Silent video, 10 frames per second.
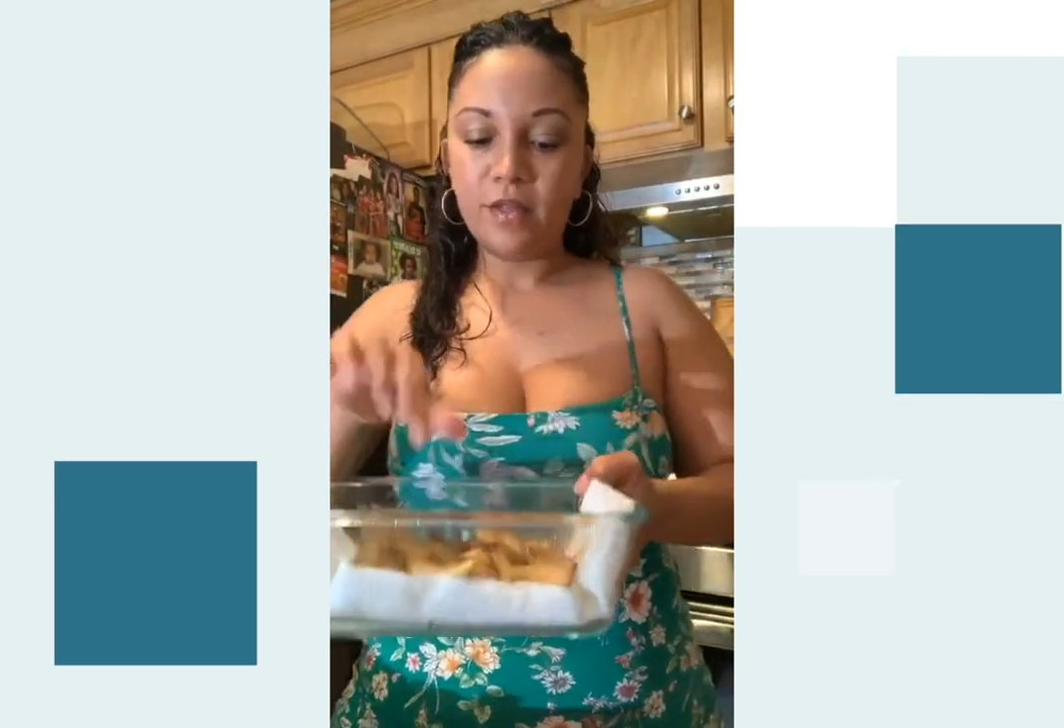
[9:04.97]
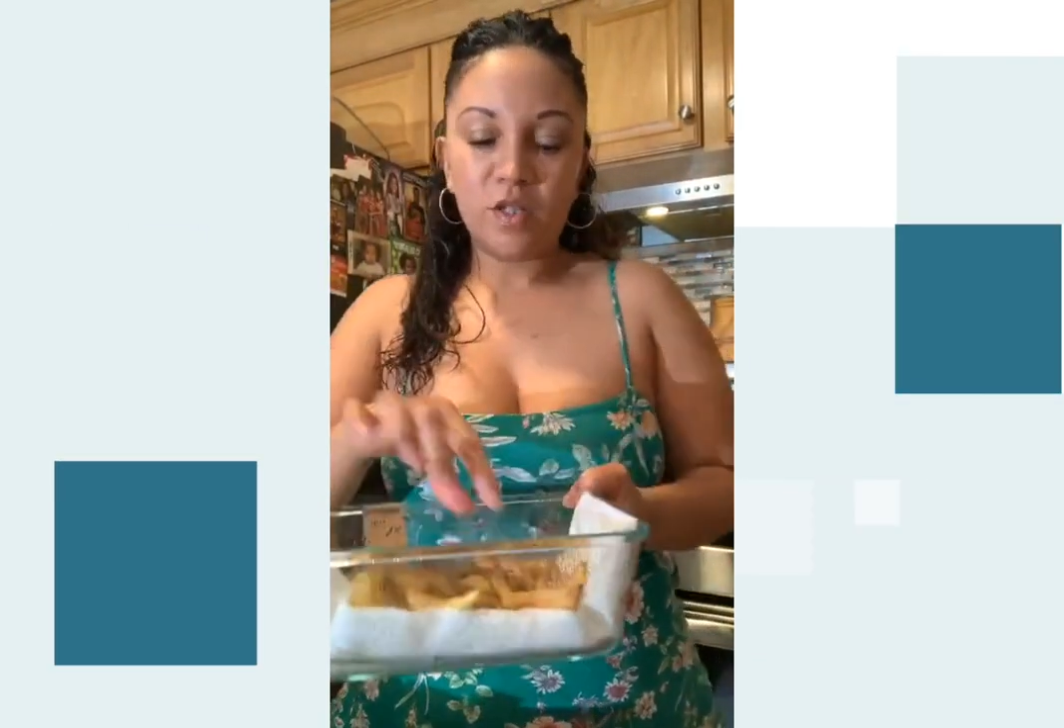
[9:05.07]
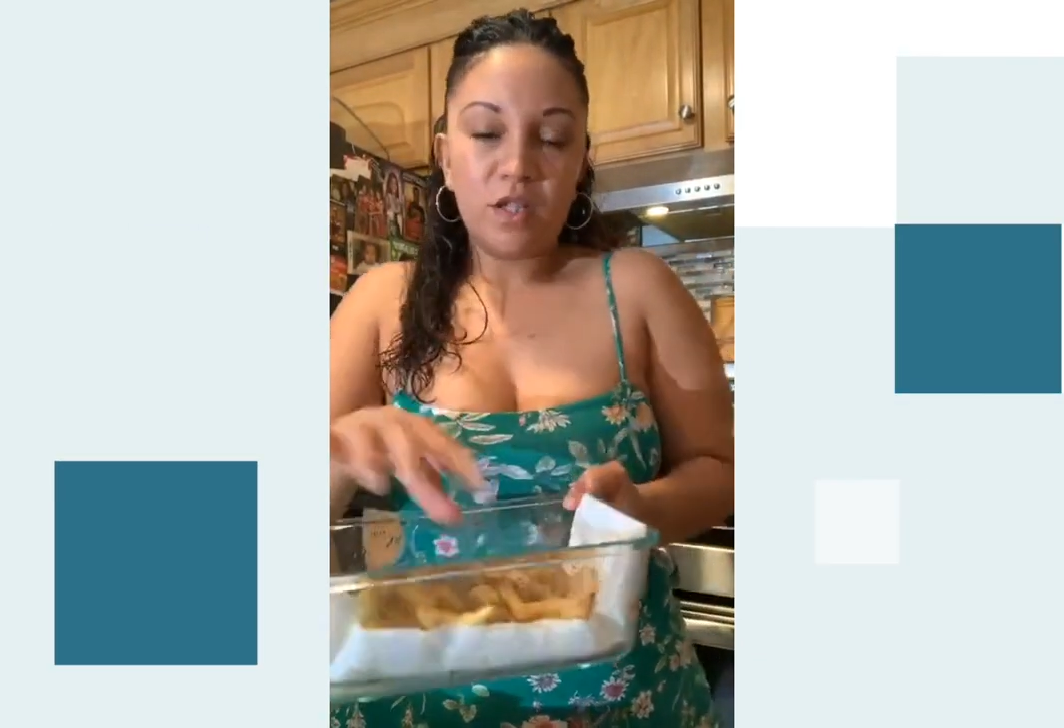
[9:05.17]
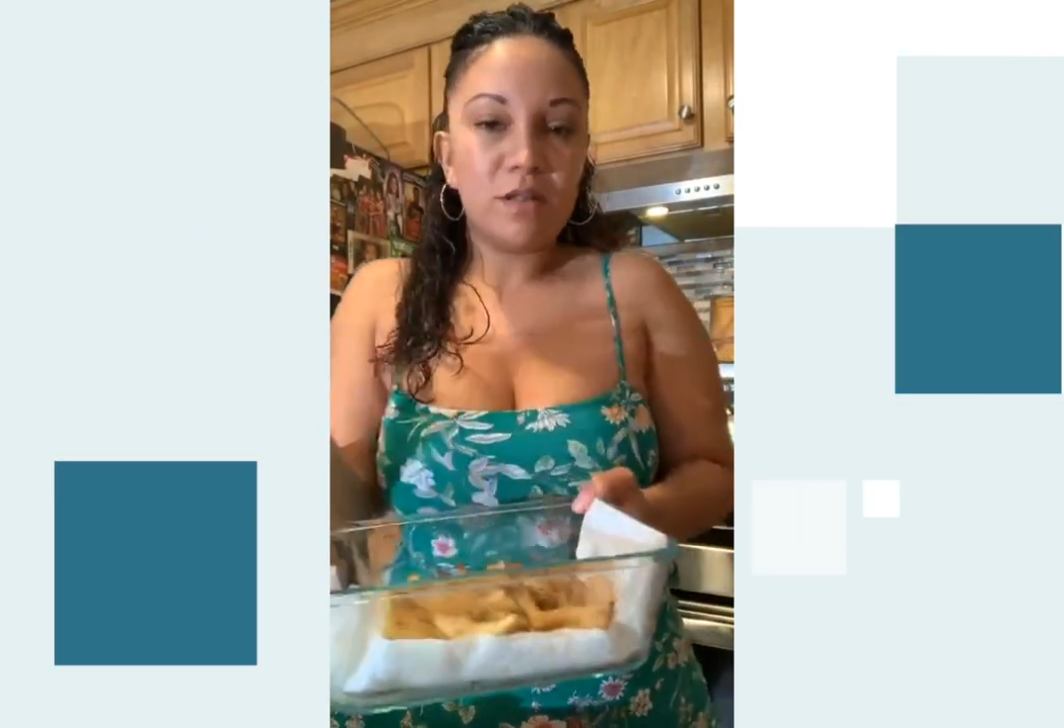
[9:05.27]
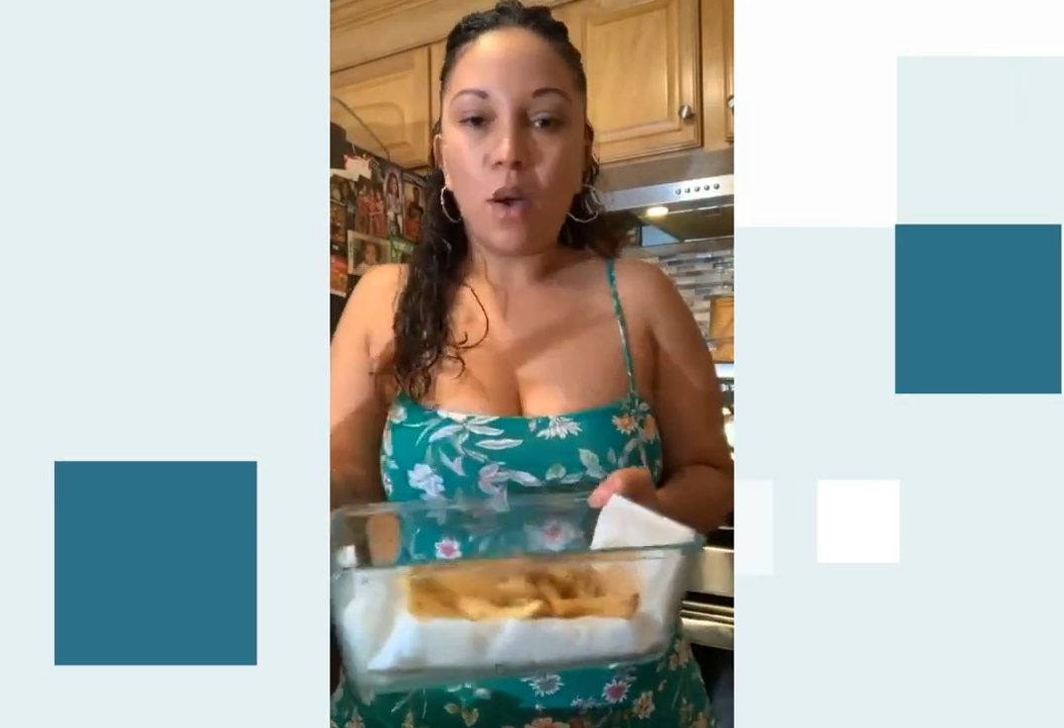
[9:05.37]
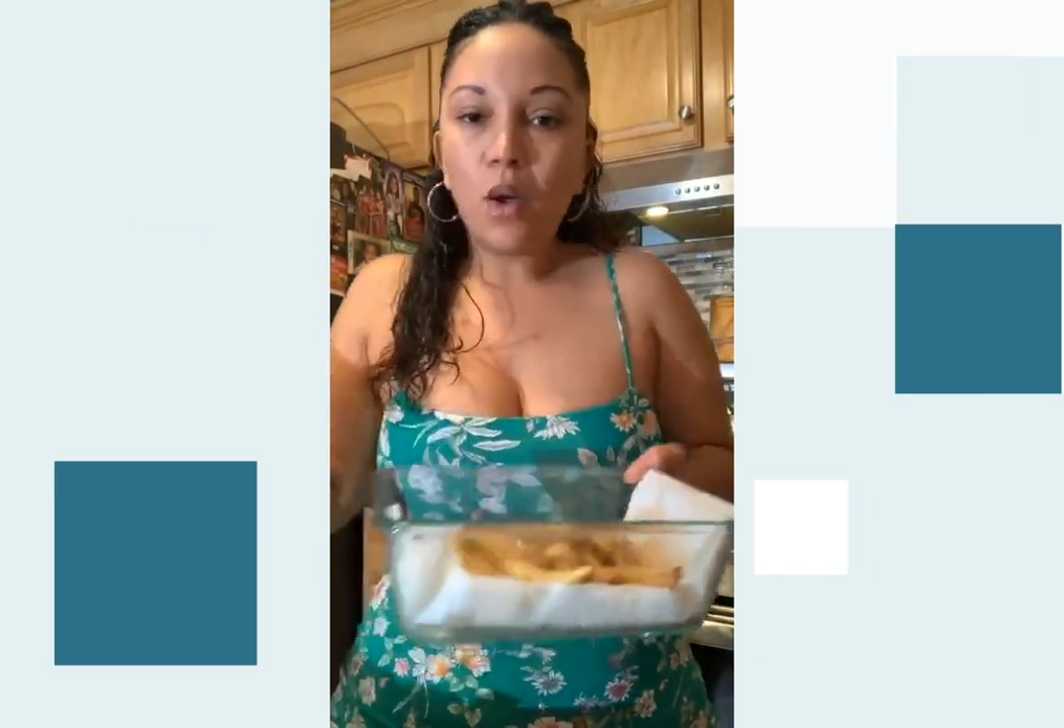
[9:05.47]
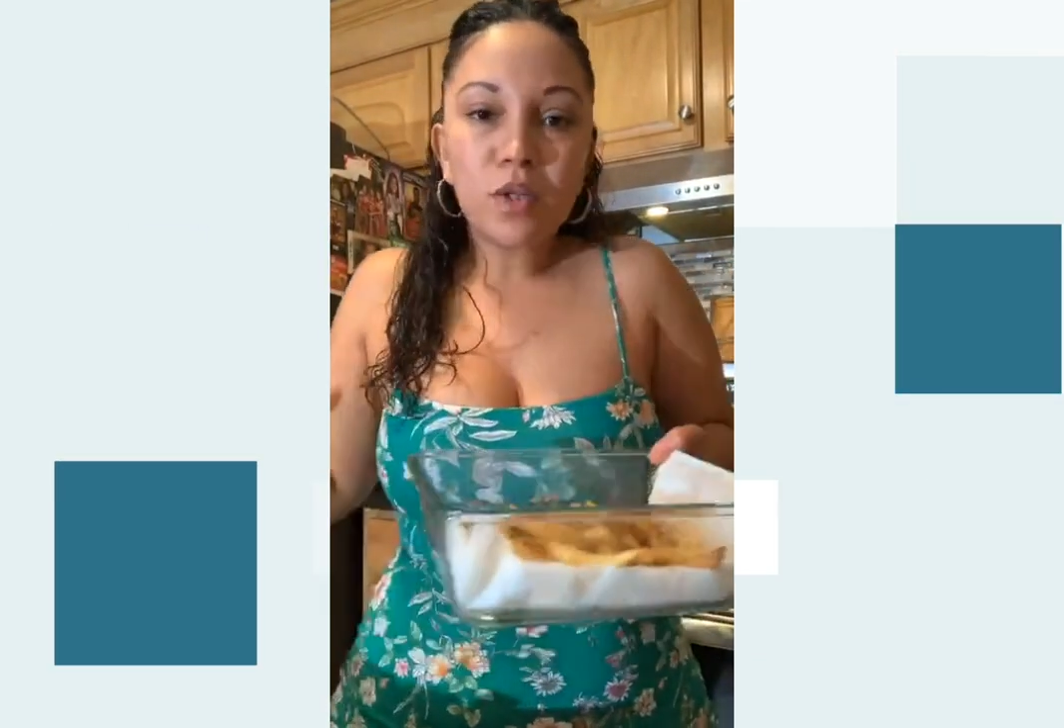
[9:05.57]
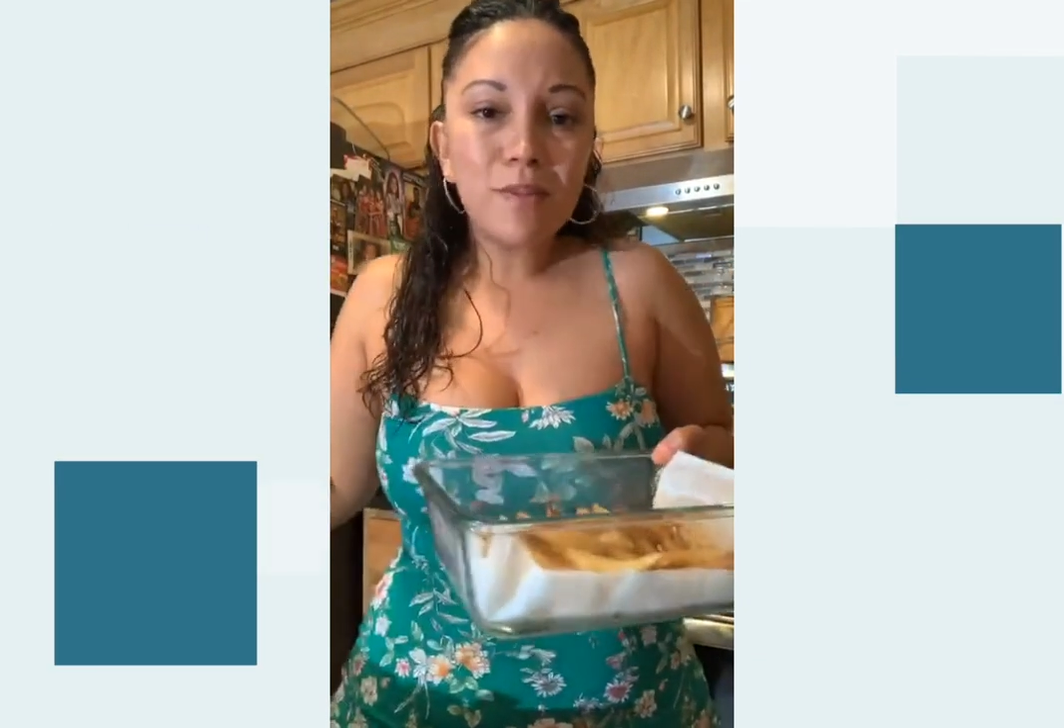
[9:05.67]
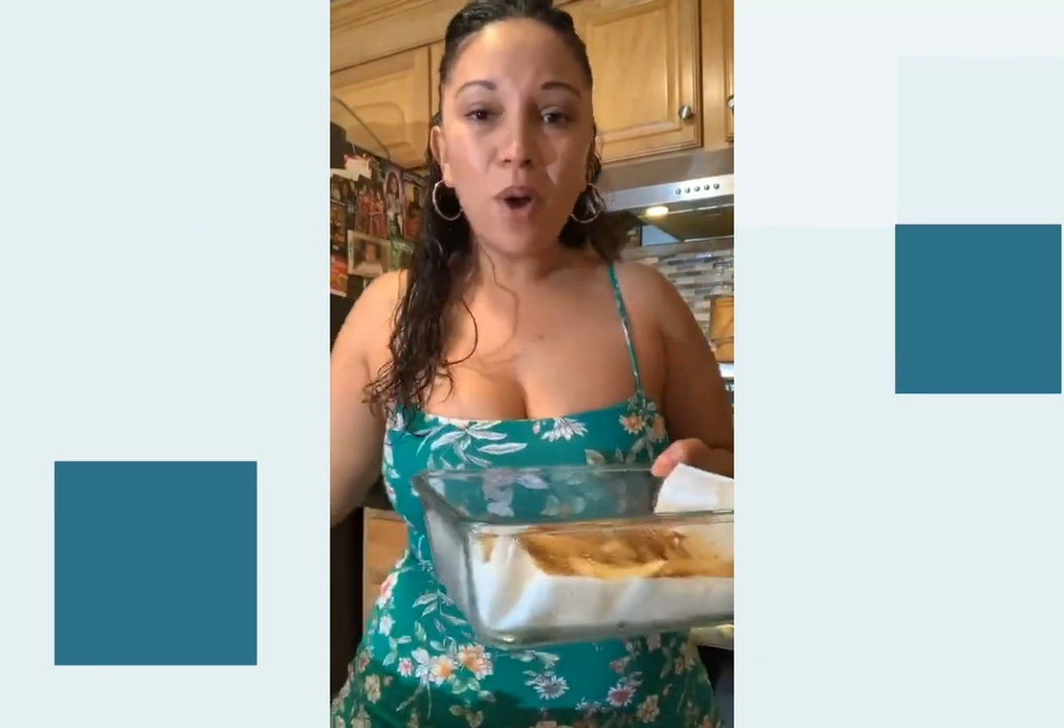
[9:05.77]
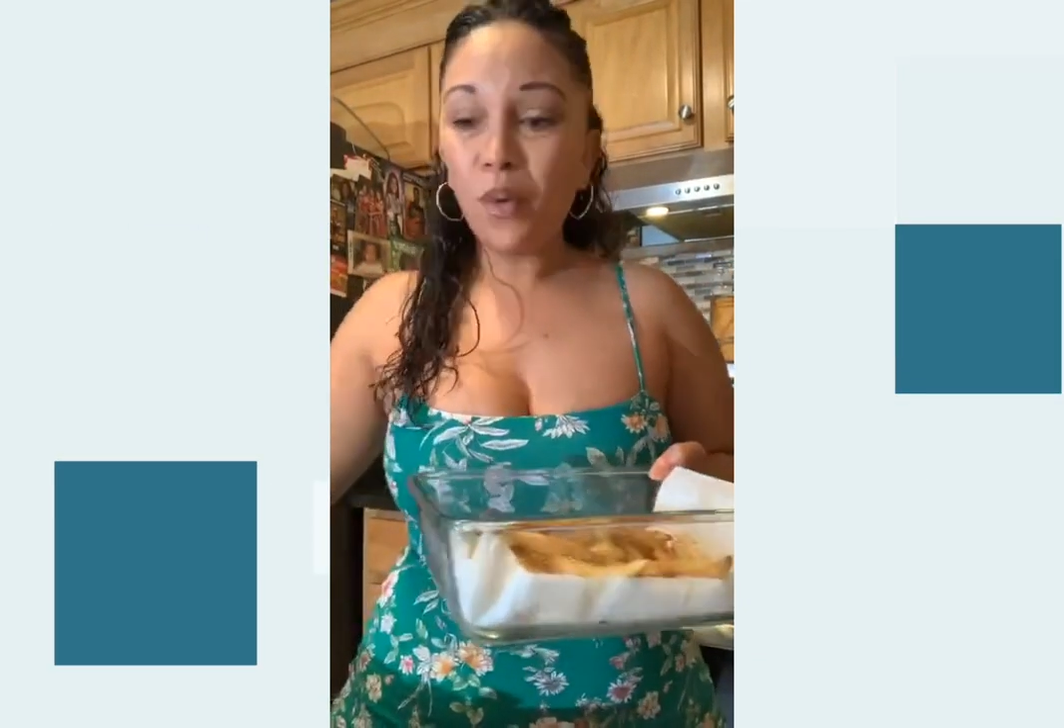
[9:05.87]
Just
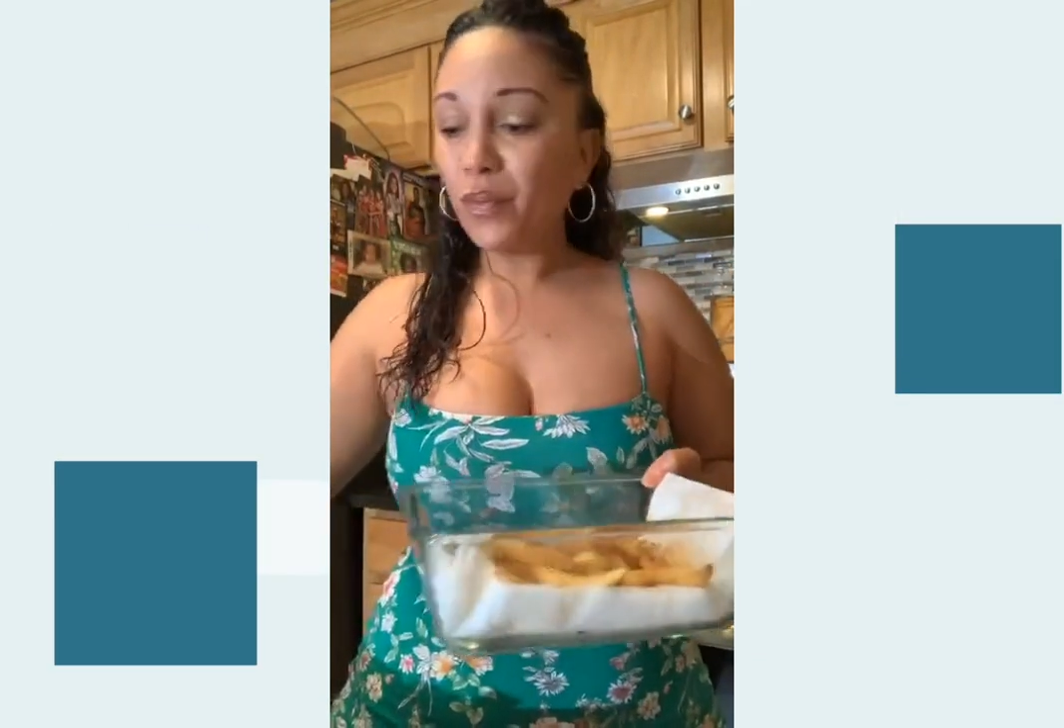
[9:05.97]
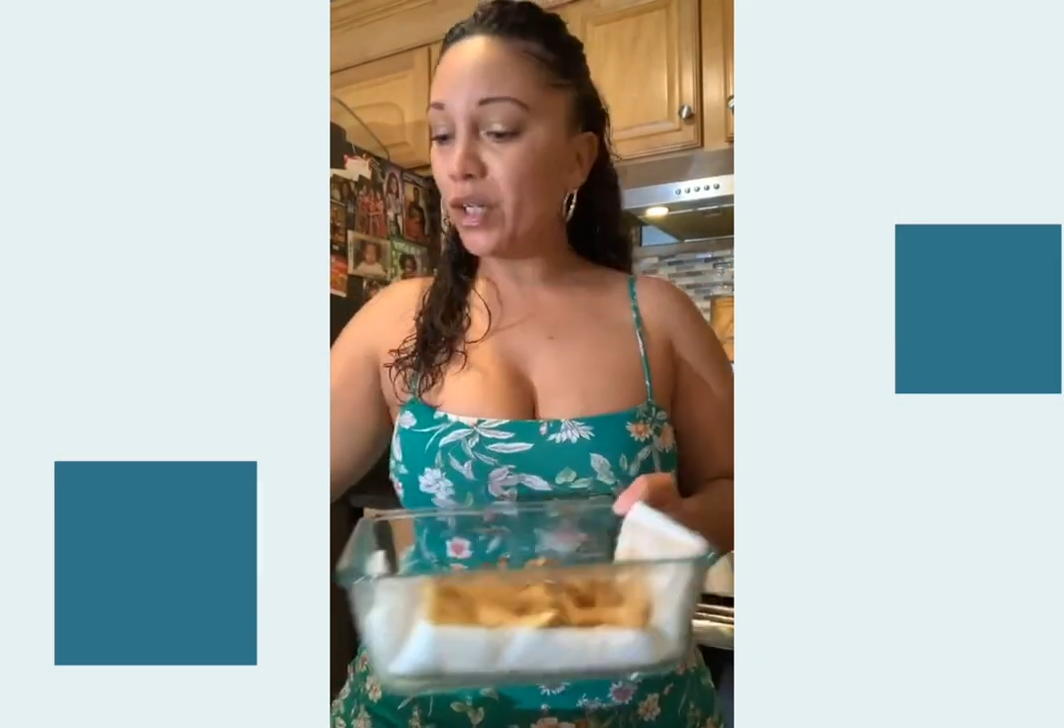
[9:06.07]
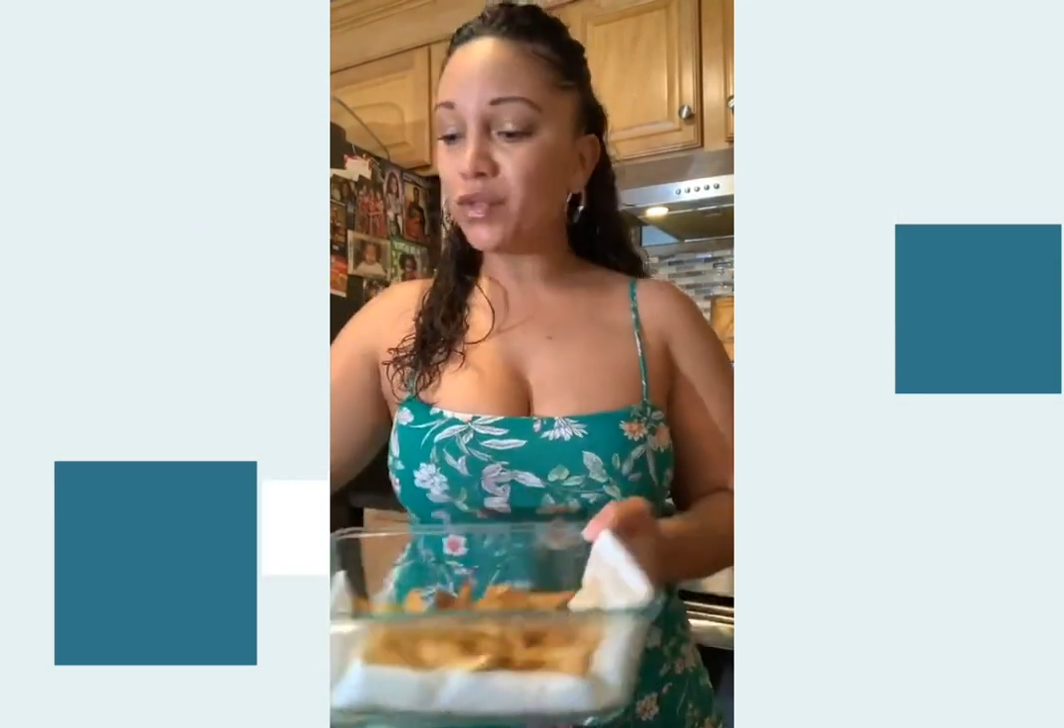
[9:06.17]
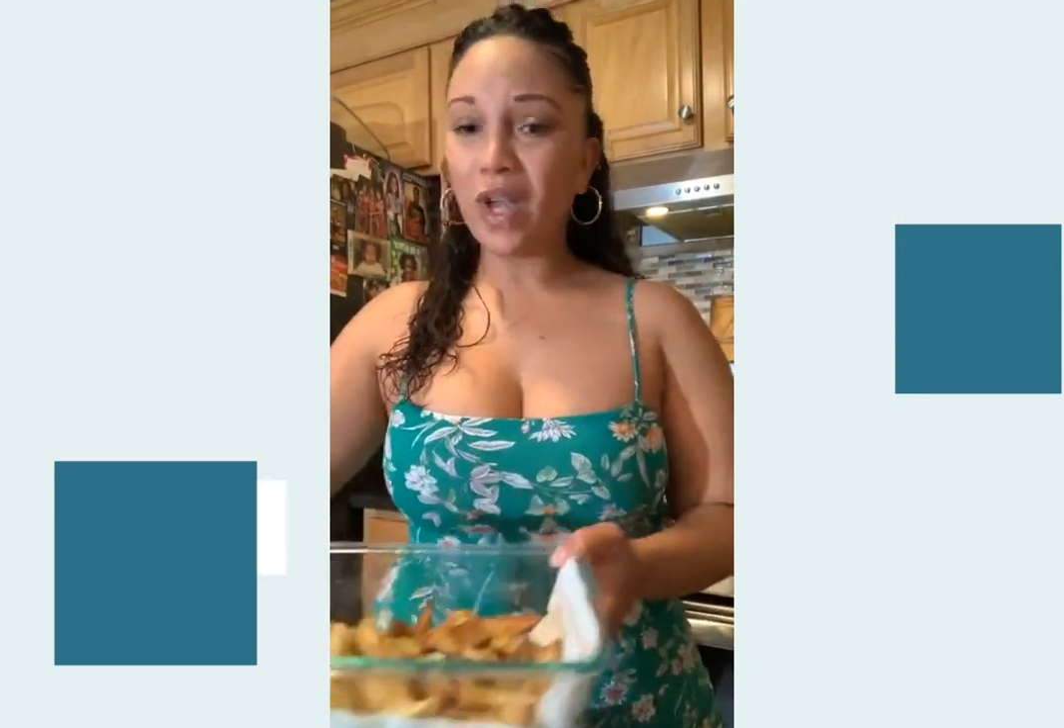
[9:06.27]
some old French